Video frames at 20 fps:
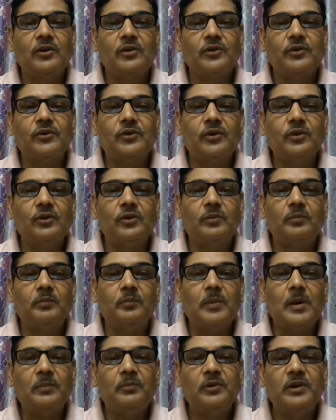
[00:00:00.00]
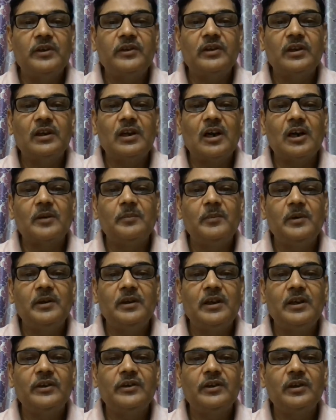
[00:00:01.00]
So population
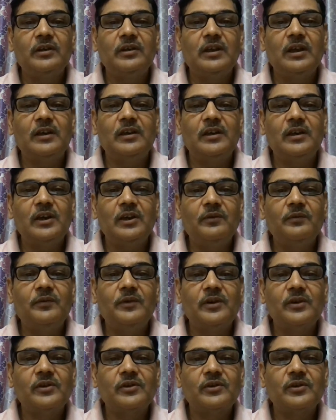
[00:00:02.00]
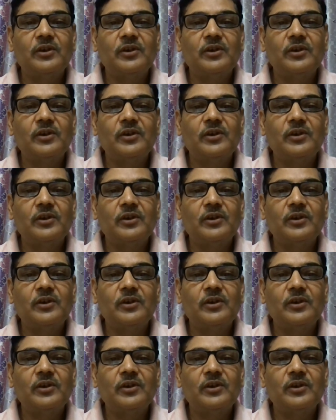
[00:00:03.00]
augmentation that refers